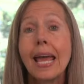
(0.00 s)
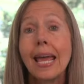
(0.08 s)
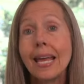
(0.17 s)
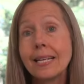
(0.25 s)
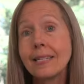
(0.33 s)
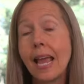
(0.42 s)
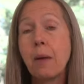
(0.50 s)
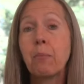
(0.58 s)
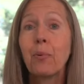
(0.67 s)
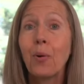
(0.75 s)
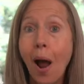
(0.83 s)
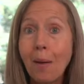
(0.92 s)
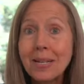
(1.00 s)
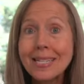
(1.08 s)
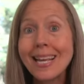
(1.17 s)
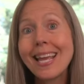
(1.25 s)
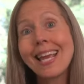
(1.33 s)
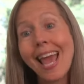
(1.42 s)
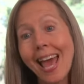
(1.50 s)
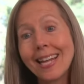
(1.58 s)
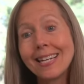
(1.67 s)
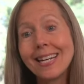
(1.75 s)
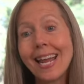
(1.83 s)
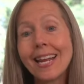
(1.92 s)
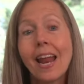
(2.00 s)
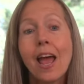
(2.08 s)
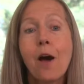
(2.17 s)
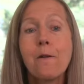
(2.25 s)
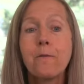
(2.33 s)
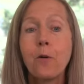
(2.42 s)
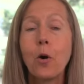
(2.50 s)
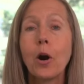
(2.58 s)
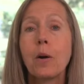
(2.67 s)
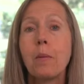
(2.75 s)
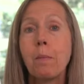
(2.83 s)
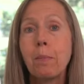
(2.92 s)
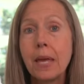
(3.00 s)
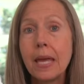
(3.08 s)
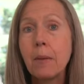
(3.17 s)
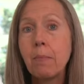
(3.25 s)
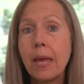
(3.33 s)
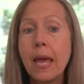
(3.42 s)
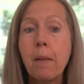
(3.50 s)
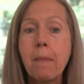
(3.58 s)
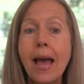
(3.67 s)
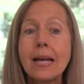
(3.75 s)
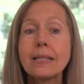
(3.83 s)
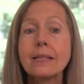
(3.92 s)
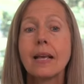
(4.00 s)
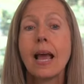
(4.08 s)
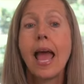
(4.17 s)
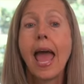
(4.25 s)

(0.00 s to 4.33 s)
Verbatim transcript: is a promising candidate for PPMS